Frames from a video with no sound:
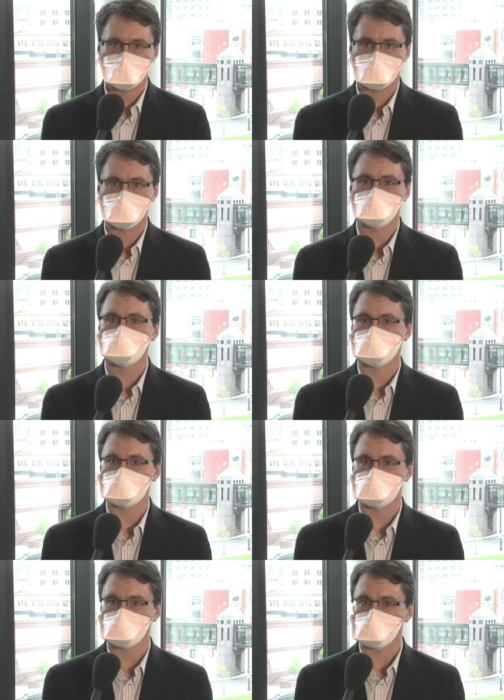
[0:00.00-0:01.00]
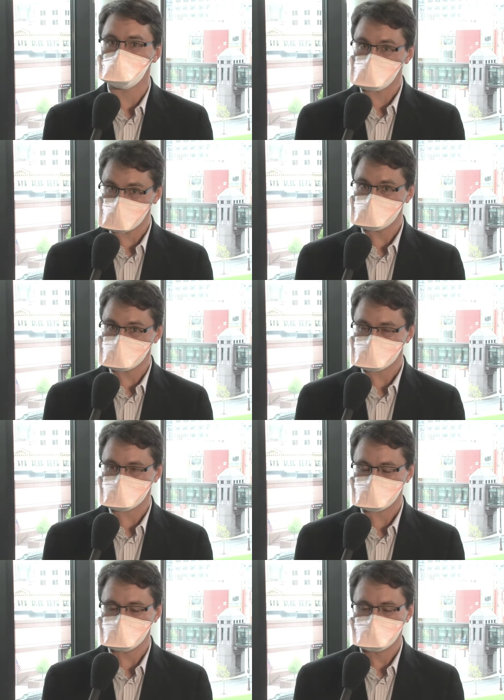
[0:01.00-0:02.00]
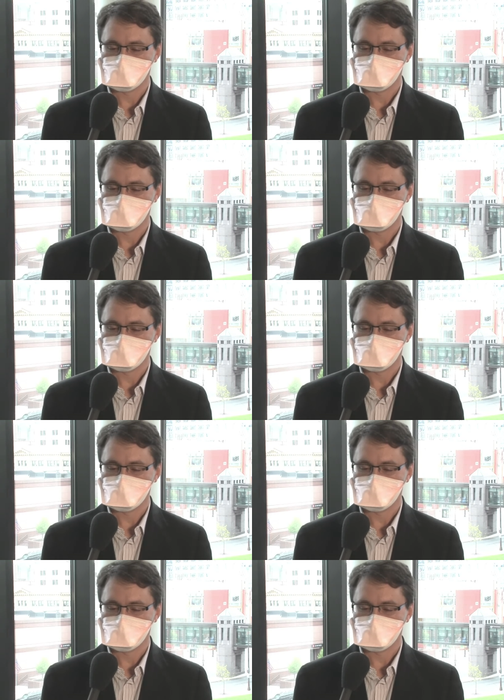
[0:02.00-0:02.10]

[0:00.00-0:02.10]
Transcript: and it also gets a little moist inside,